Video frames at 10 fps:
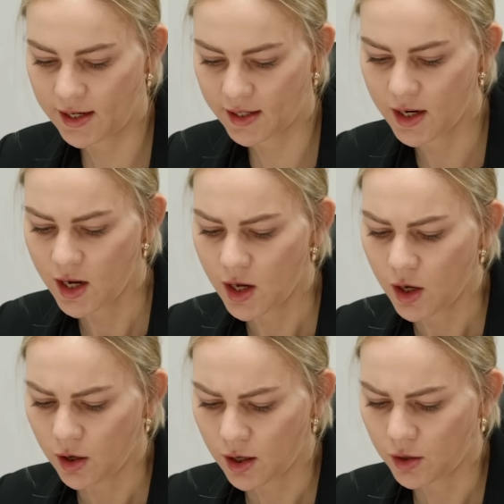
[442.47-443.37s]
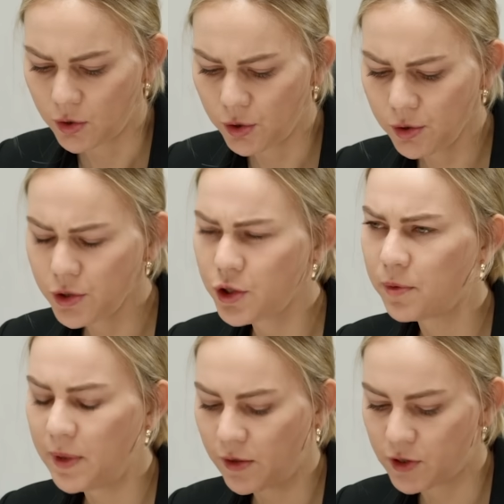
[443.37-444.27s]
and who should
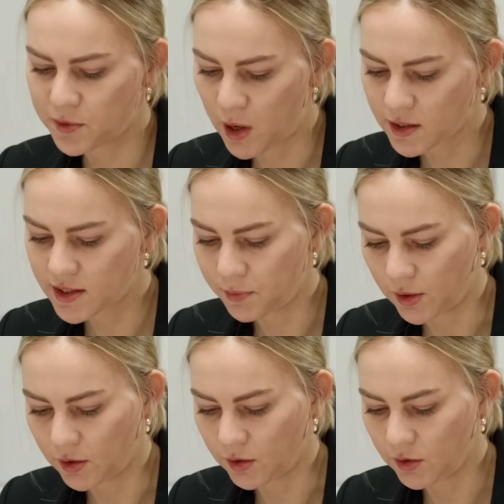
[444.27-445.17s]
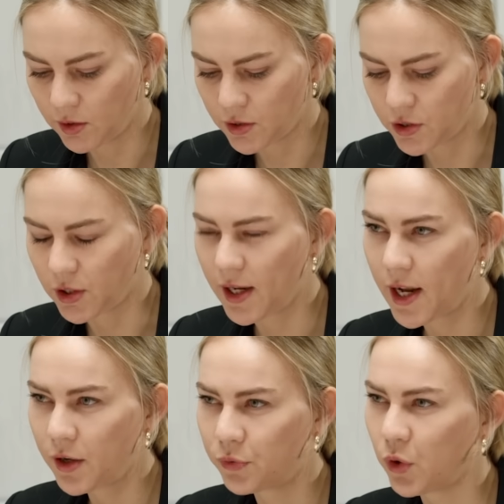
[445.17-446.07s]
be responsible to
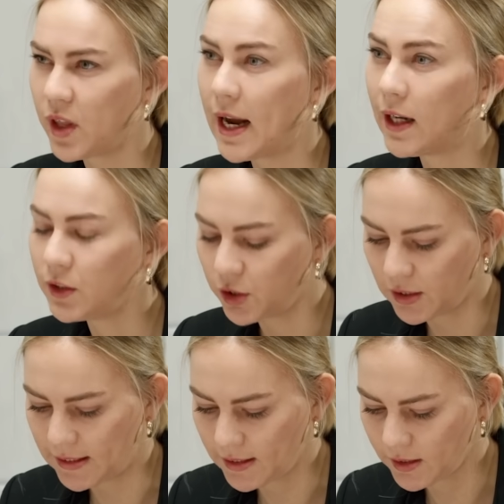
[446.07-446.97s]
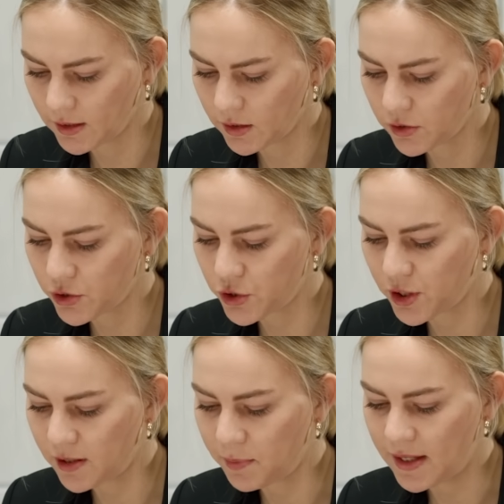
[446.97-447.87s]
care for the elderly? Should
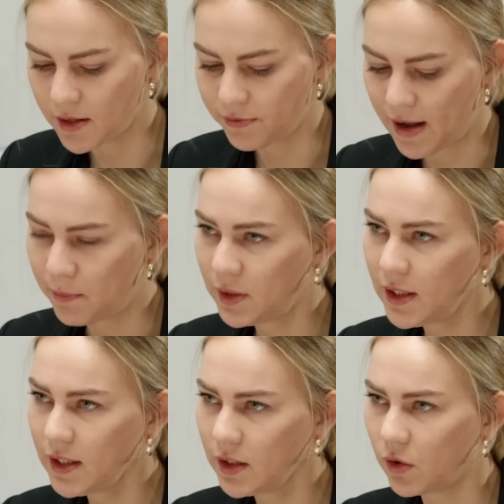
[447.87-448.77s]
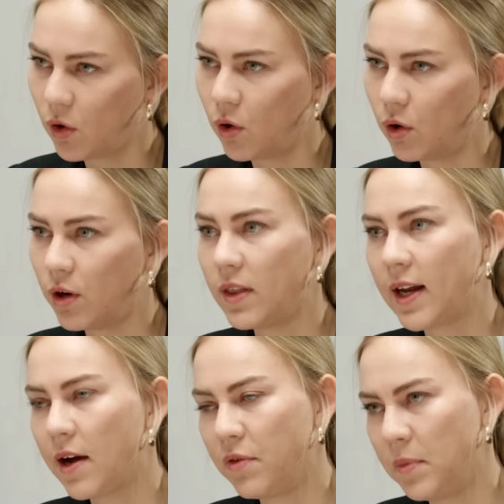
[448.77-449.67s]
it be the family or the
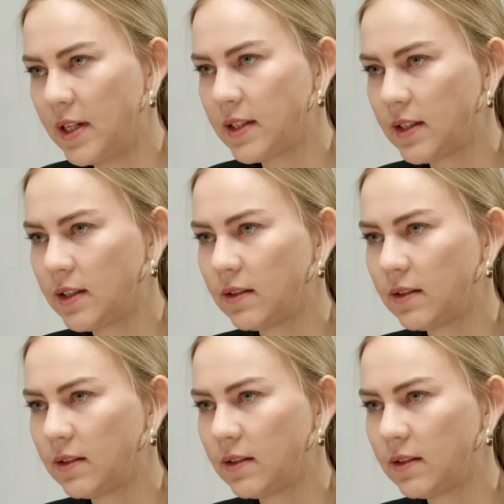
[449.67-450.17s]
government?